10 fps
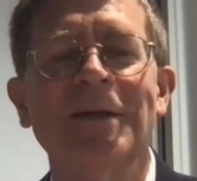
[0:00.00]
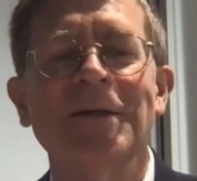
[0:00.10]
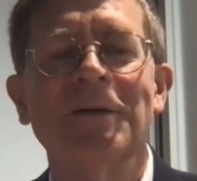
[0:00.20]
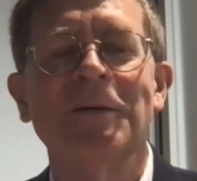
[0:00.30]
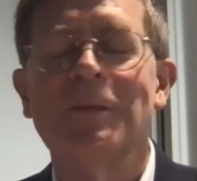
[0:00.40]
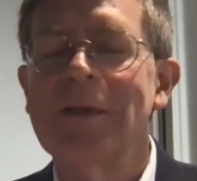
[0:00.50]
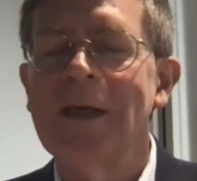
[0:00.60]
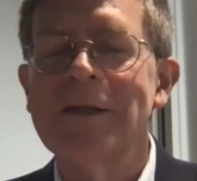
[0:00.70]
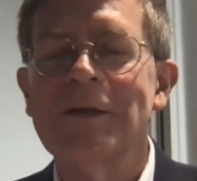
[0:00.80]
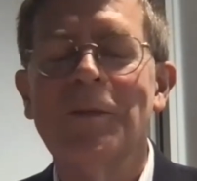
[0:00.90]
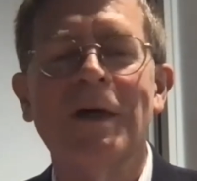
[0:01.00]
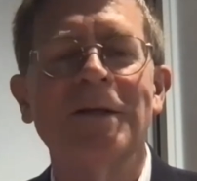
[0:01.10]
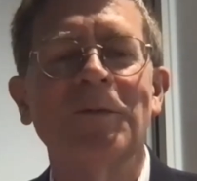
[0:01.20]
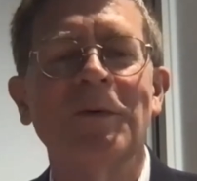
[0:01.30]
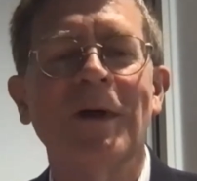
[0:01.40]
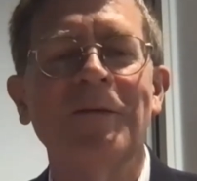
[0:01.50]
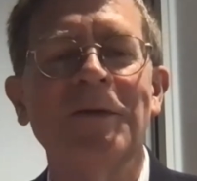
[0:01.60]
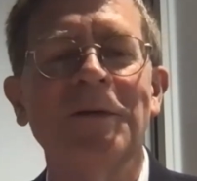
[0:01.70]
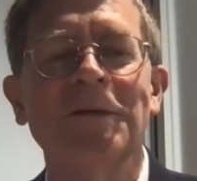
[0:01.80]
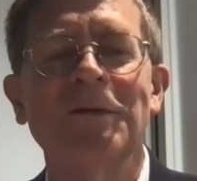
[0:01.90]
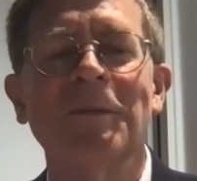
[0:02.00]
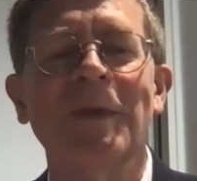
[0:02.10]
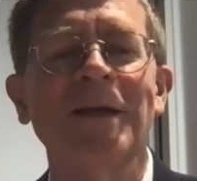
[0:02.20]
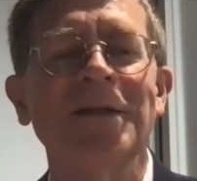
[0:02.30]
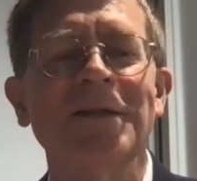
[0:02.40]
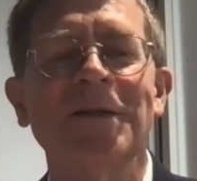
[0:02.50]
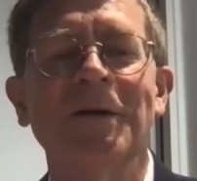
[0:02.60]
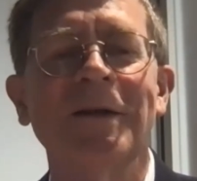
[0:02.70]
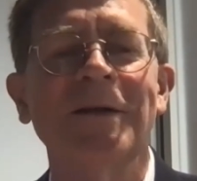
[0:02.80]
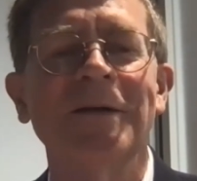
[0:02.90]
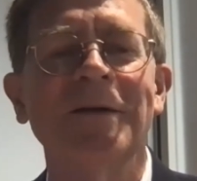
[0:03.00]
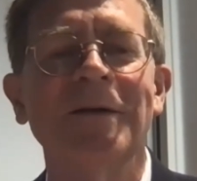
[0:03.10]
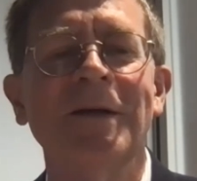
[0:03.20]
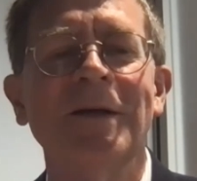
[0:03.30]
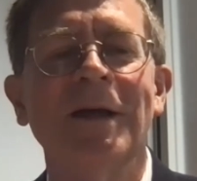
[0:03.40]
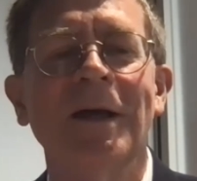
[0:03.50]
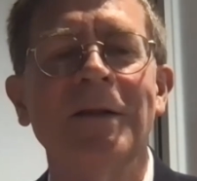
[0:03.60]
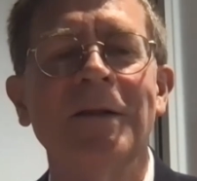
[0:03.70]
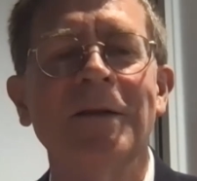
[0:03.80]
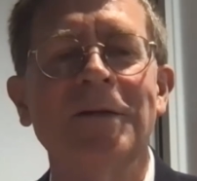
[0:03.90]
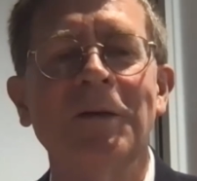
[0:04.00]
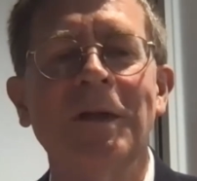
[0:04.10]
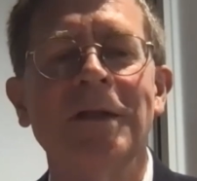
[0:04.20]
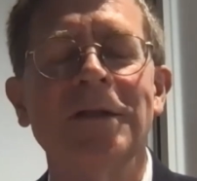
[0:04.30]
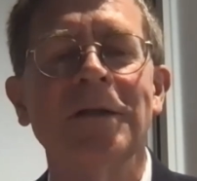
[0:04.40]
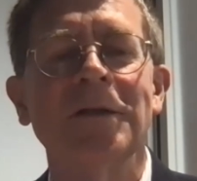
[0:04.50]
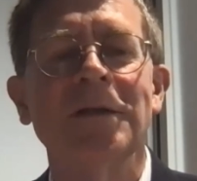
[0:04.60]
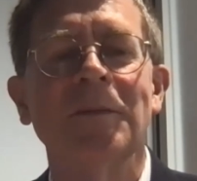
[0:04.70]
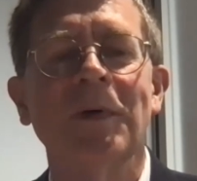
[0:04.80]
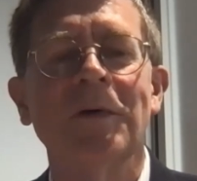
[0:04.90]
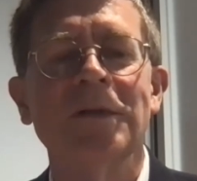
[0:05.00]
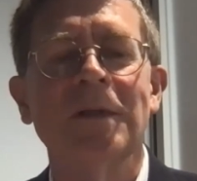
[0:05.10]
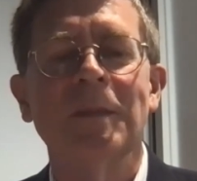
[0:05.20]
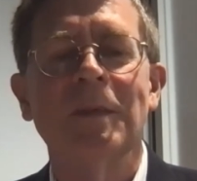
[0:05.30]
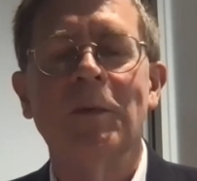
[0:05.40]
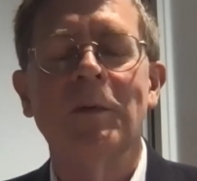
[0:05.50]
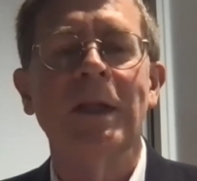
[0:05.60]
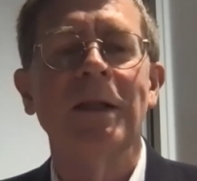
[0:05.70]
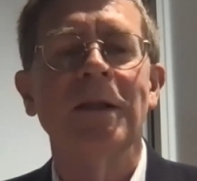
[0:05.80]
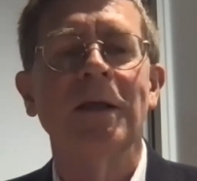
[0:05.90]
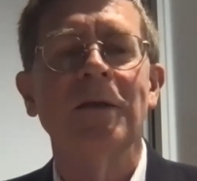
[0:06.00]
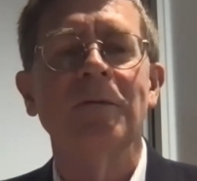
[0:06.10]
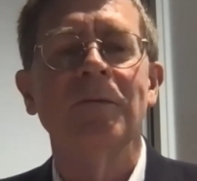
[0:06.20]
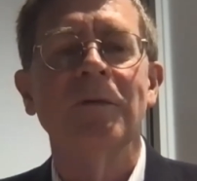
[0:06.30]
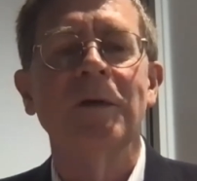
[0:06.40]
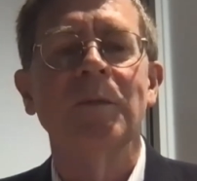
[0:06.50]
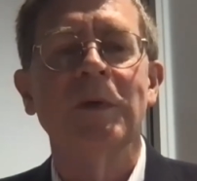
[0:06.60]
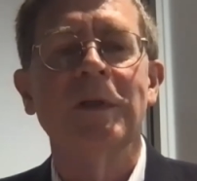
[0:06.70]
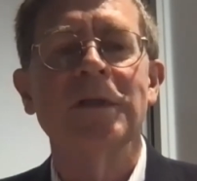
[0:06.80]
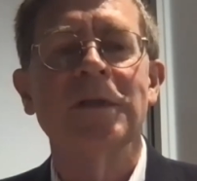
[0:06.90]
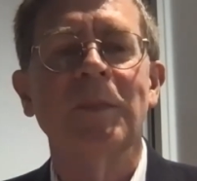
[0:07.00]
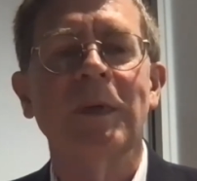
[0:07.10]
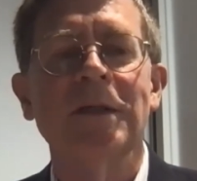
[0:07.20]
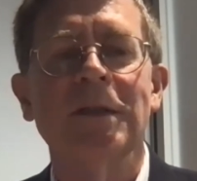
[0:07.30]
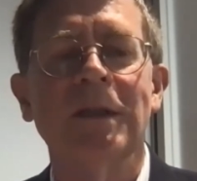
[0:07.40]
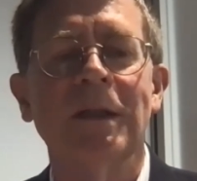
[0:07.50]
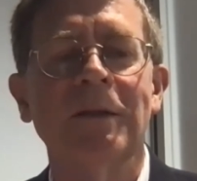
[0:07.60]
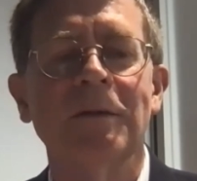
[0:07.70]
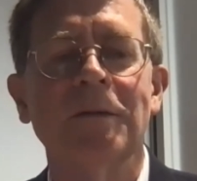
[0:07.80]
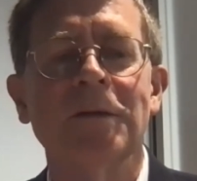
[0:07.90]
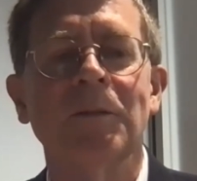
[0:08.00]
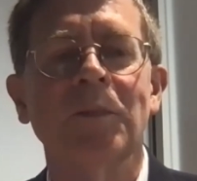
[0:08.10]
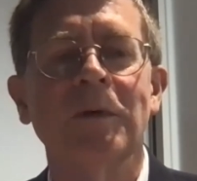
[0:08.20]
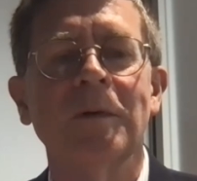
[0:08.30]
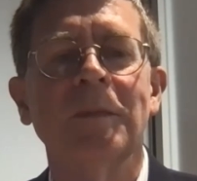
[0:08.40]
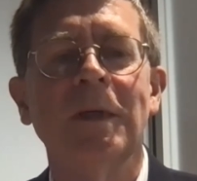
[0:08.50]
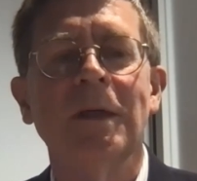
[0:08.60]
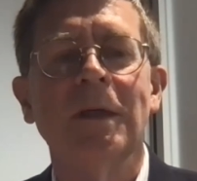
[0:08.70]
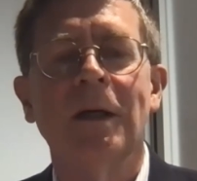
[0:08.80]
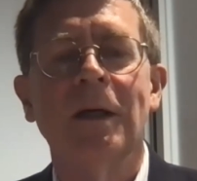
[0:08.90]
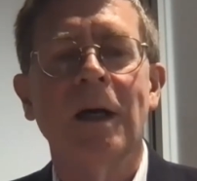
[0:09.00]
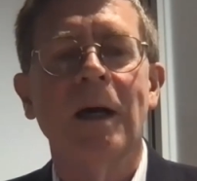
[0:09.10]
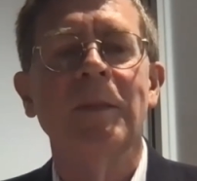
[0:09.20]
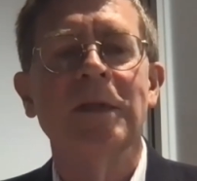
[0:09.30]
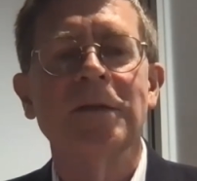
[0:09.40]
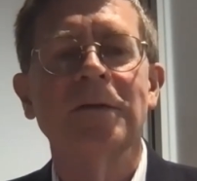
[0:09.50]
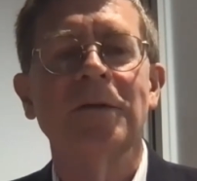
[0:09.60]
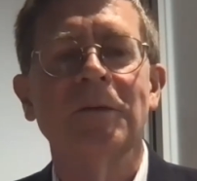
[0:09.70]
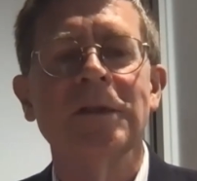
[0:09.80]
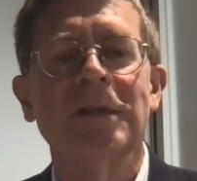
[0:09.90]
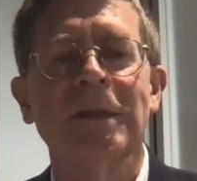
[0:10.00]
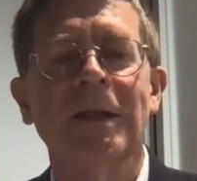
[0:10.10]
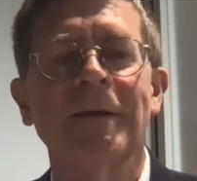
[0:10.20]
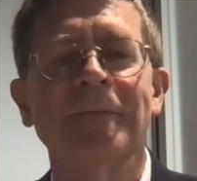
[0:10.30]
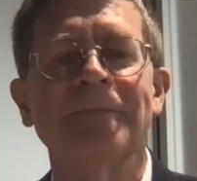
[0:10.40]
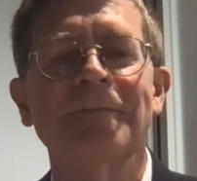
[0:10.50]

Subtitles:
So thanks so much. We're off to a tremendous start here at the Juliet Shields Symposium, and we really thank you for your participation and your superb comments to us today.